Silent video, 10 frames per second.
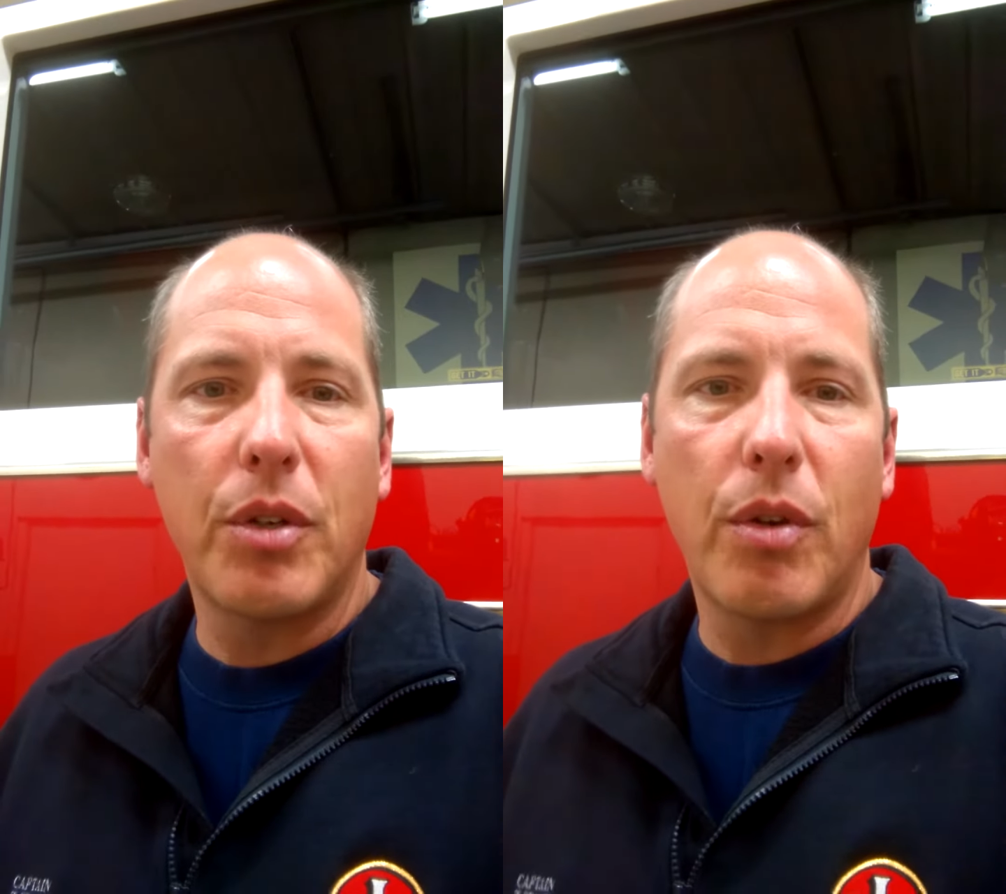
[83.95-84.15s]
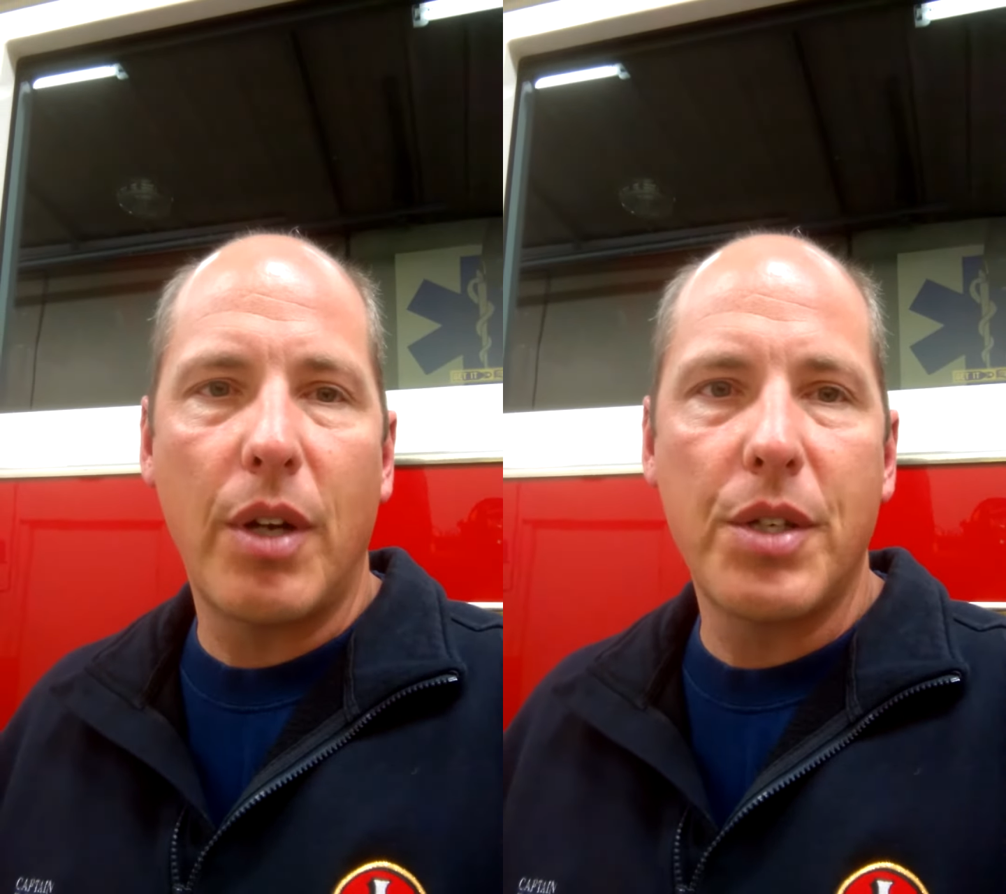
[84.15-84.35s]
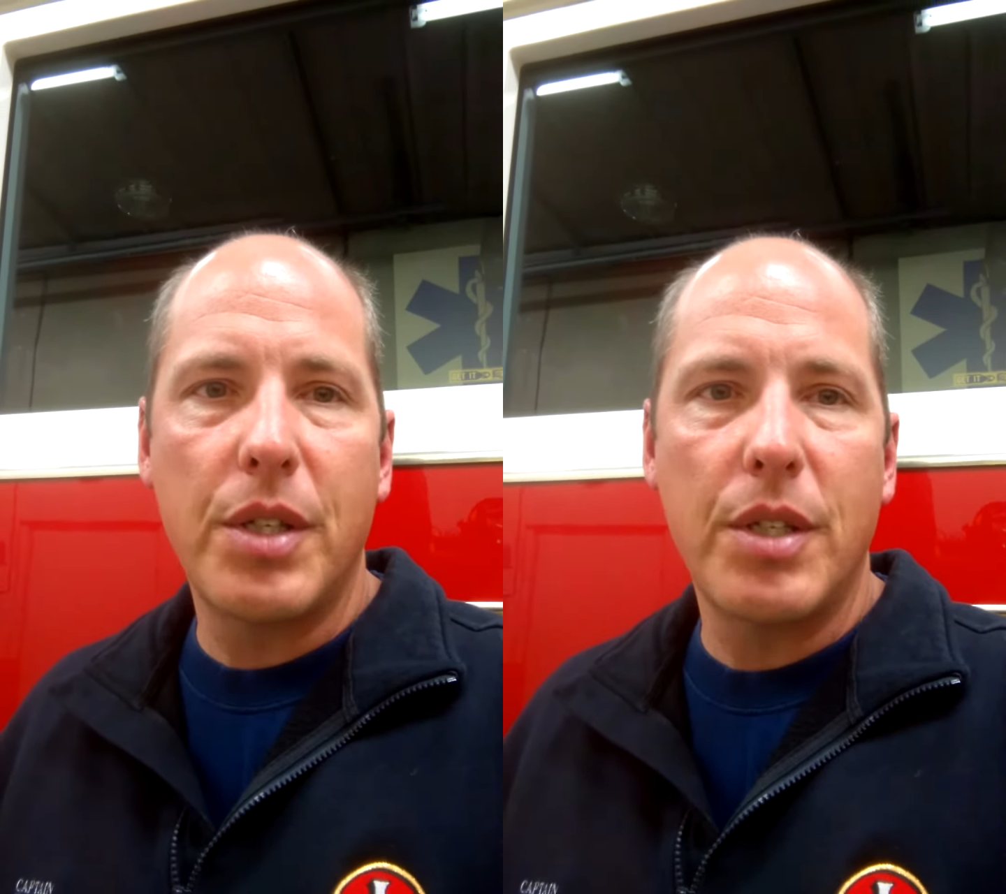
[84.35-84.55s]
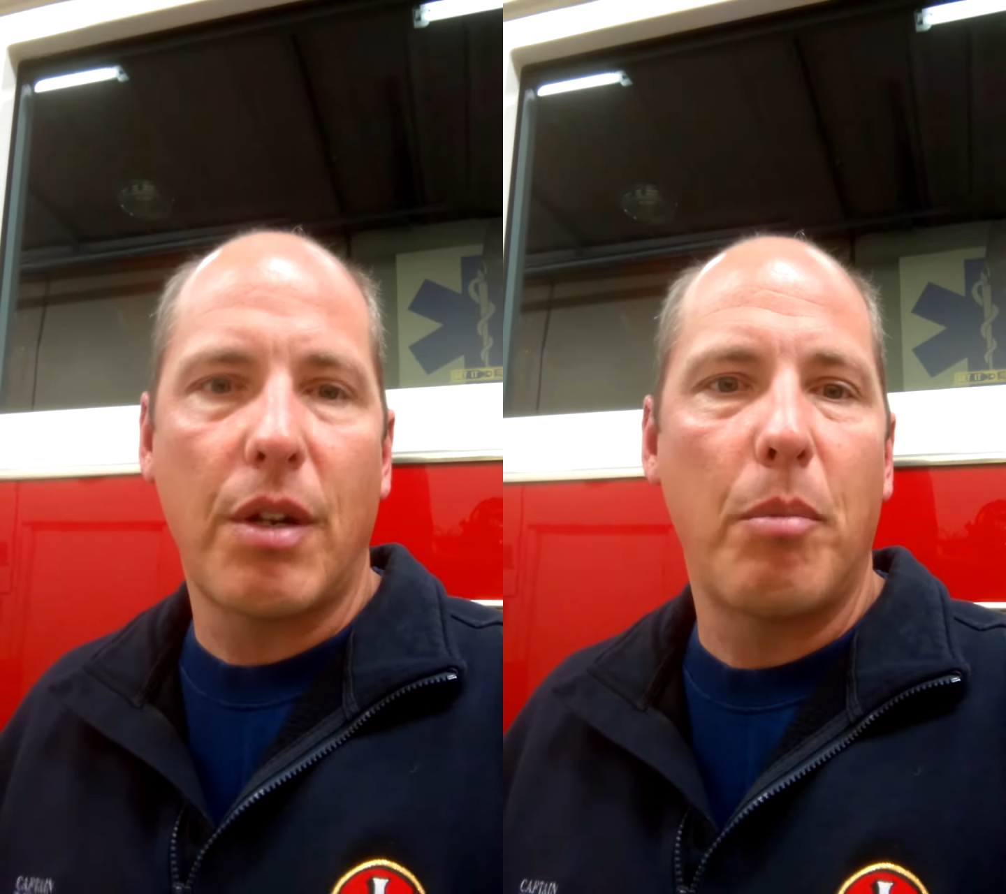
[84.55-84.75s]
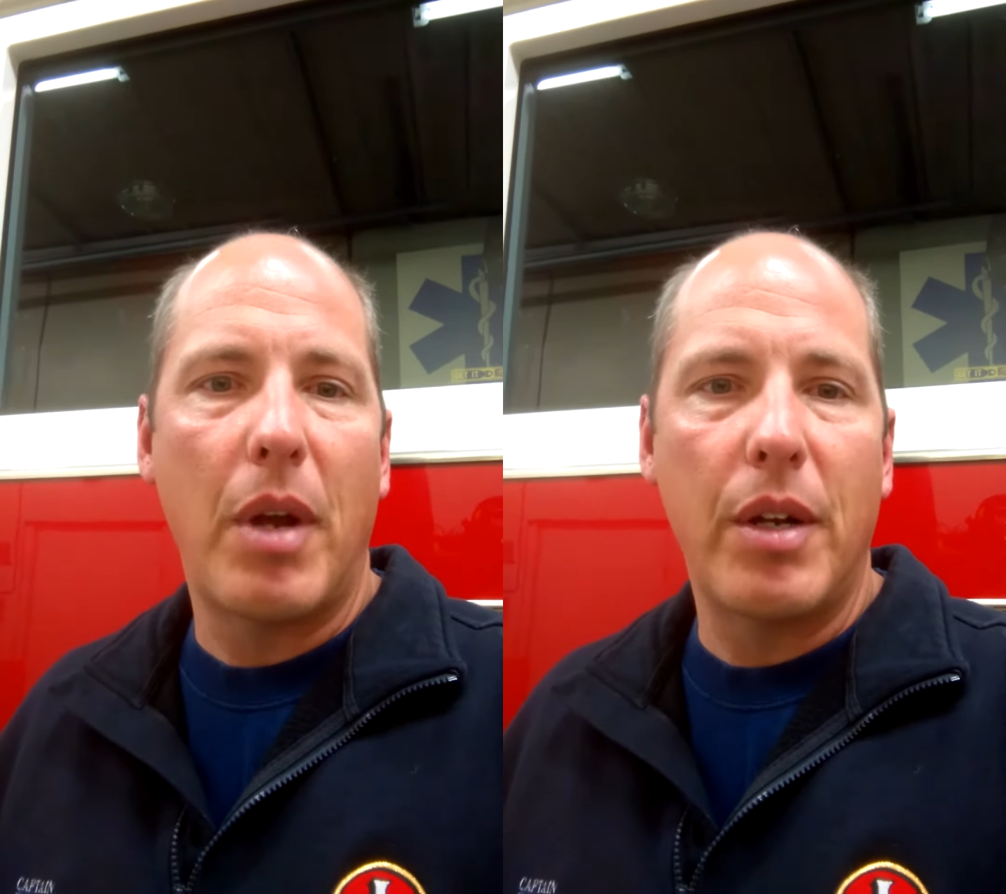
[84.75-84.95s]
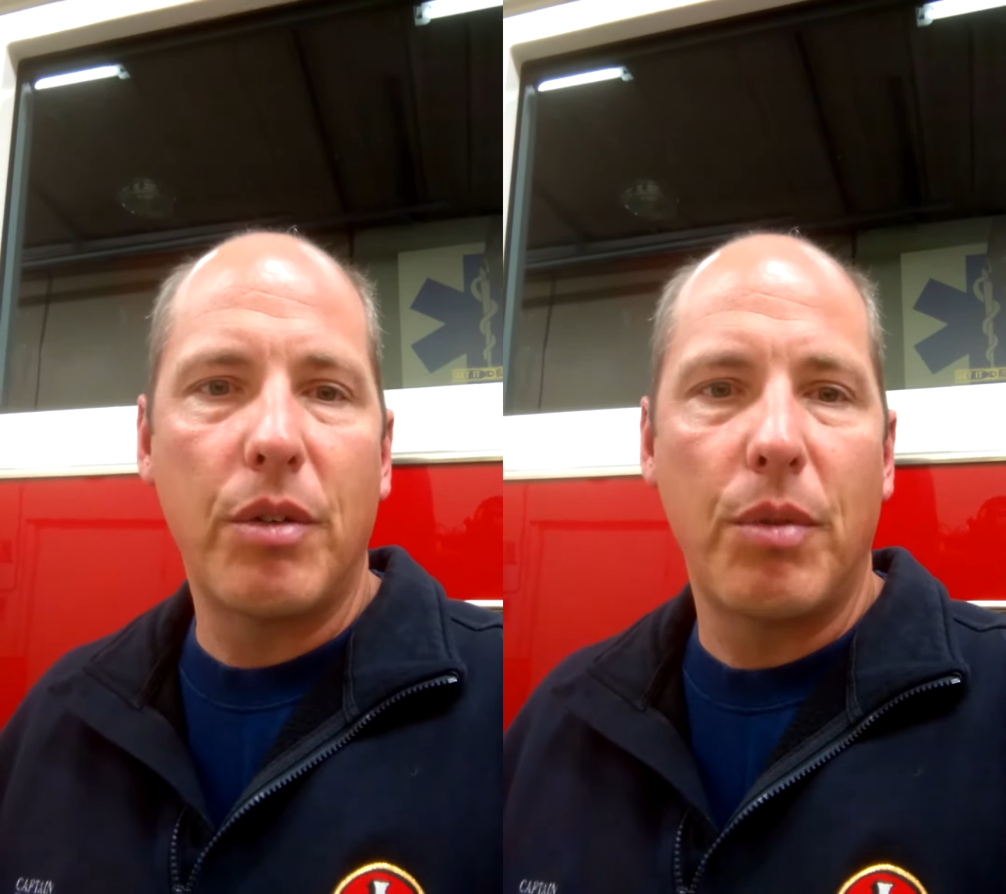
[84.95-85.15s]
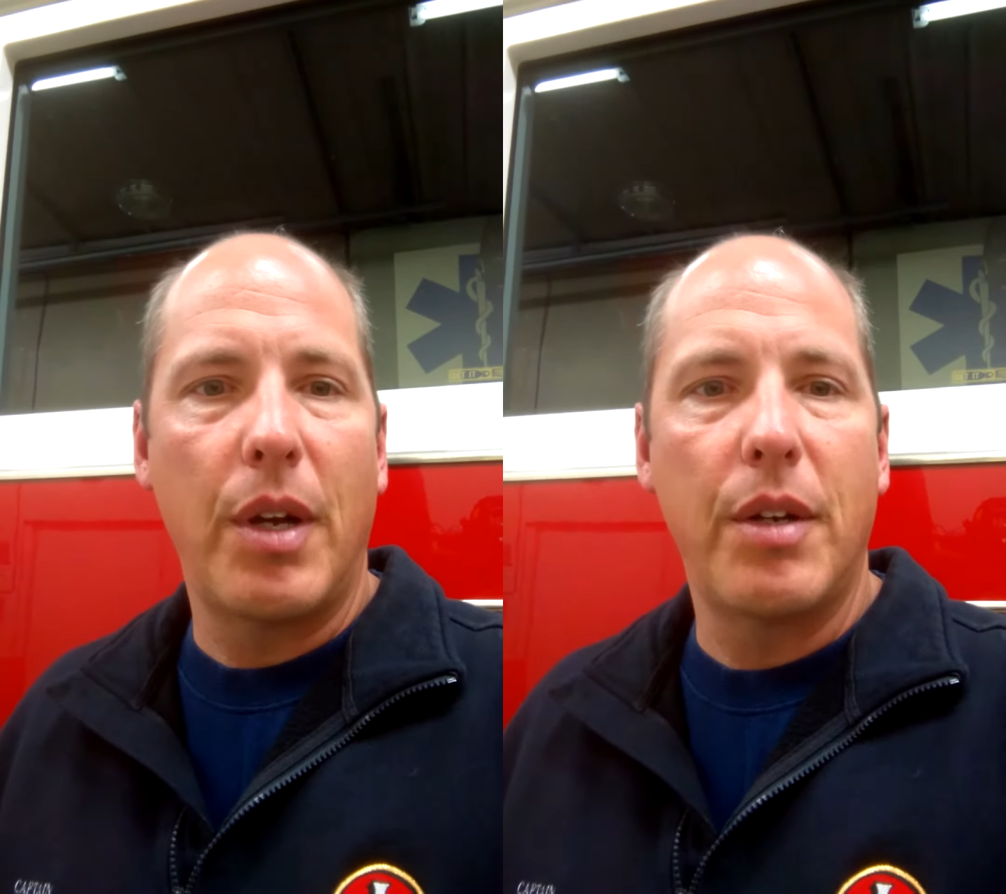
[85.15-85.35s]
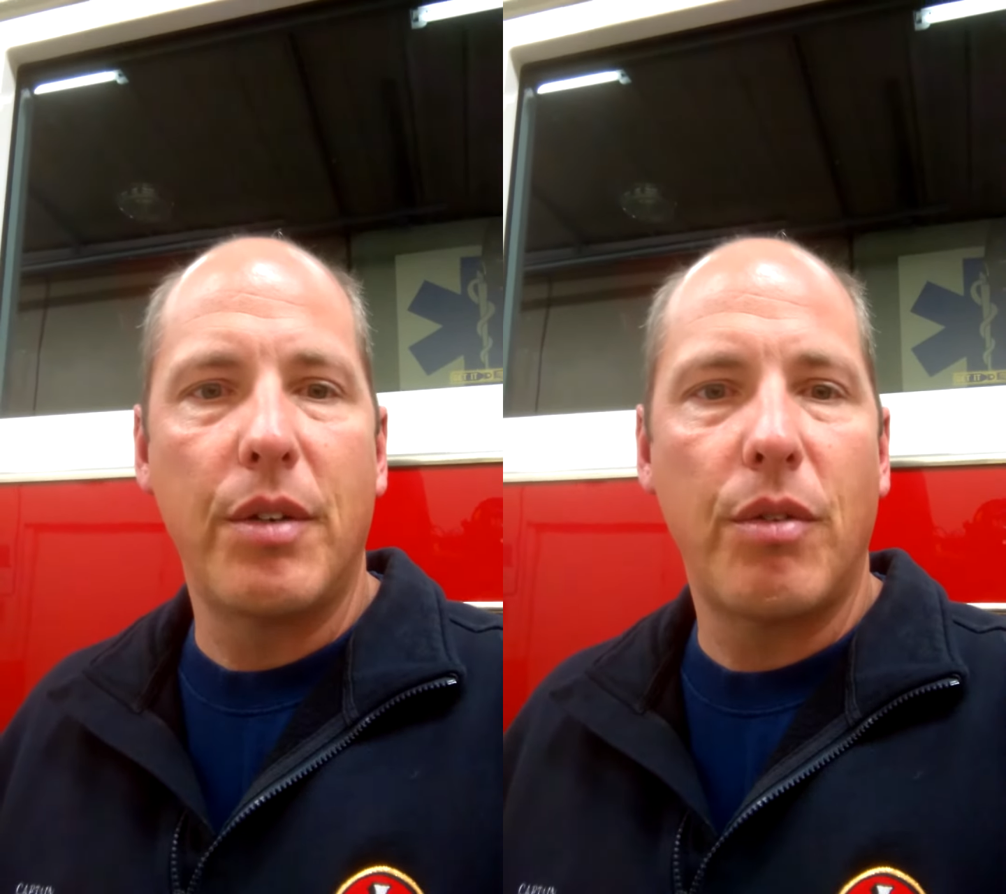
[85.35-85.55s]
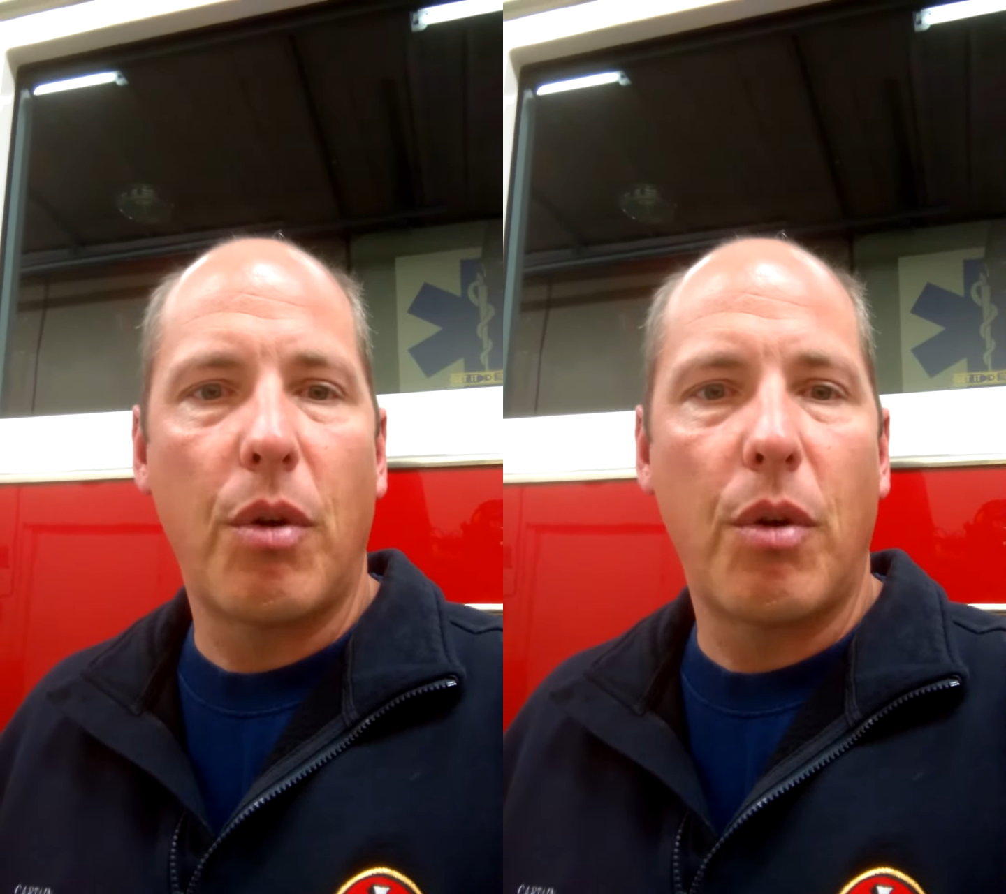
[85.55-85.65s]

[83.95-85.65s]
across these on a medical run